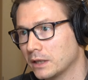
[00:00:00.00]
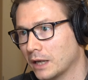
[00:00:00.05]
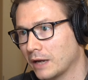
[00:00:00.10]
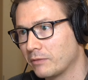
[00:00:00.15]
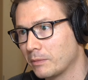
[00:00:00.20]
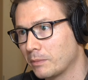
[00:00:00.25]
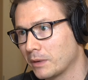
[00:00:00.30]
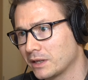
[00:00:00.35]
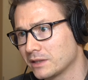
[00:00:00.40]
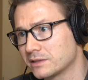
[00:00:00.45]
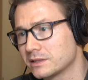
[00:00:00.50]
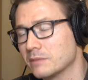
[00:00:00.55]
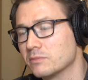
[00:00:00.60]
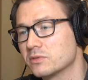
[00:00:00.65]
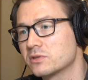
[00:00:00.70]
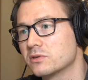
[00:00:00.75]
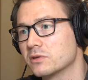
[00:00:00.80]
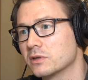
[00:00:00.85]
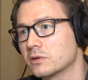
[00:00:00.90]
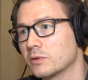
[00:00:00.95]
everybody
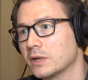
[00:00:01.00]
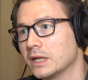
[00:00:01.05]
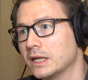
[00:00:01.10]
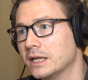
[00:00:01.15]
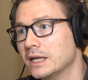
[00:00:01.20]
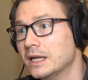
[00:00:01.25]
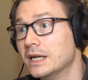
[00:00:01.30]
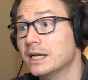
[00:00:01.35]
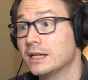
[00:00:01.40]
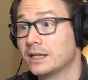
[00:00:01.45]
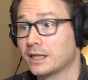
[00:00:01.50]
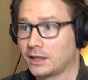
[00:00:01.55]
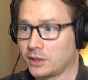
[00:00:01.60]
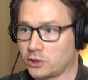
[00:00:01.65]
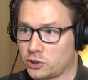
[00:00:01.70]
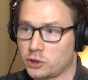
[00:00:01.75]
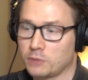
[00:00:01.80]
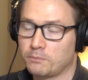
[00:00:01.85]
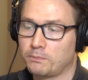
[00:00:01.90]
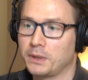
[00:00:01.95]
seems to agree that there
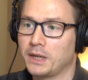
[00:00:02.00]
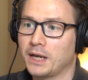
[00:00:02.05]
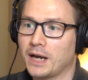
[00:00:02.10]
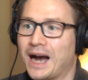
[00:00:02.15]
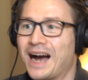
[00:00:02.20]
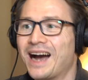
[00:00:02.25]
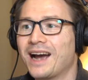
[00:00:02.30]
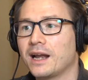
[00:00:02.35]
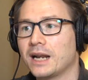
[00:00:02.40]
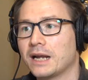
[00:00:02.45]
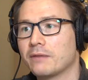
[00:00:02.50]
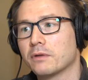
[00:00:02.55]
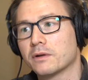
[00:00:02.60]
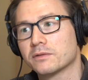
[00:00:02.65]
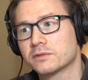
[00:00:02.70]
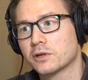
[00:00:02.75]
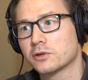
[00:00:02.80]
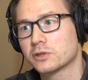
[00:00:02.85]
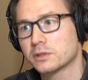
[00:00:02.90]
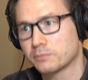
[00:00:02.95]
should be a higher level
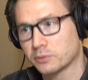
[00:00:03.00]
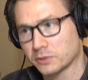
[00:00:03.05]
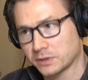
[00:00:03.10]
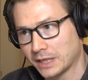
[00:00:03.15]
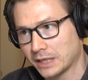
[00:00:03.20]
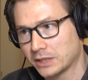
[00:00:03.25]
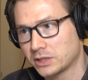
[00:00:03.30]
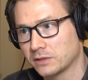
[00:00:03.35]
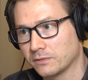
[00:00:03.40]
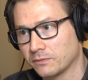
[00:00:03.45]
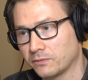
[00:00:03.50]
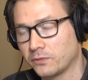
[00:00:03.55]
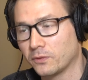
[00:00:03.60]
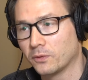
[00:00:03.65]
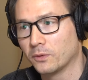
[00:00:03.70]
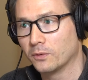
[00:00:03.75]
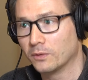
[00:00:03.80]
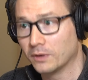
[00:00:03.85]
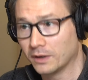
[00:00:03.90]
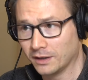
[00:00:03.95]
of social protection
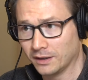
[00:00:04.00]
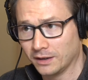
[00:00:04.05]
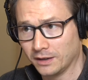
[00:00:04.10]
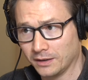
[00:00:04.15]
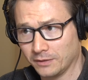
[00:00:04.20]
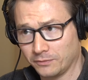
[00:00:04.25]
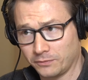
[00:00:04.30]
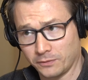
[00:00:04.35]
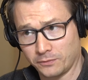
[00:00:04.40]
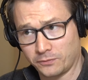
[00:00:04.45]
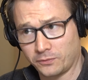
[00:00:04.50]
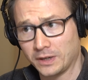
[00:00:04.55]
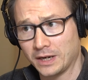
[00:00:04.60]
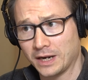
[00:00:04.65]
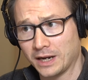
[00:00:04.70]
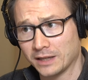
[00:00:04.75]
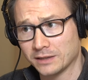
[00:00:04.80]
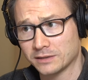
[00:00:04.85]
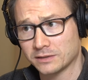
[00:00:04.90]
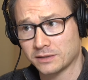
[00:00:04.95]
for
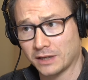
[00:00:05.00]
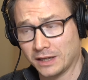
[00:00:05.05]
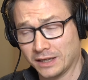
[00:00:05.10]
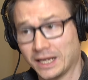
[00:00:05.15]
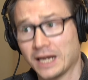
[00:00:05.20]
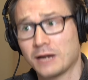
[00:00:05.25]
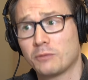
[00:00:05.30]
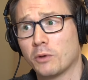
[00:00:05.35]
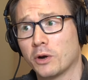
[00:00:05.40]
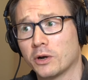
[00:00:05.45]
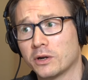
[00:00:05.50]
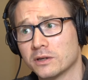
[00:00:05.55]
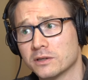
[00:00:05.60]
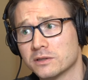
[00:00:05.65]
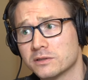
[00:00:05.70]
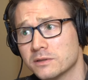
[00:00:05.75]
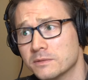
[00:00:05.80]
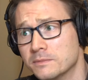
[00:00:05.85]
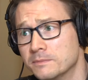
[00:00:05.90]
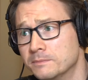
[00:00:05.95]
freelance and gig workers.